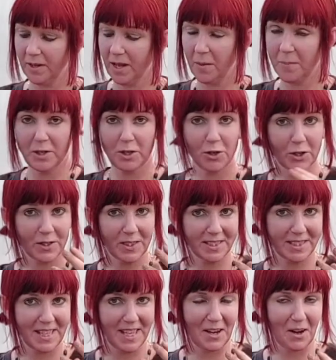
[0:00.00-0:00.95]
I mean, you can
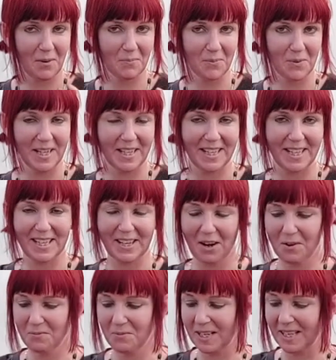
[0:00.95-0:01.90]
see I'm really
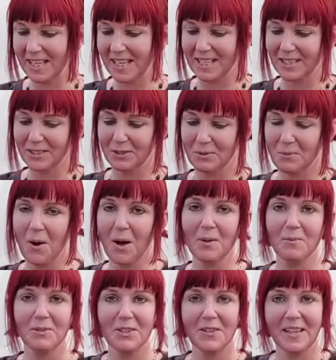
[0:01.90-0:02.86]
into what
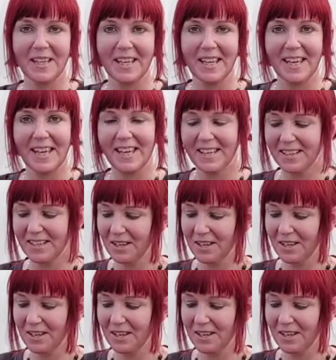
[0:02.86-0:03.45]
I'm doing here.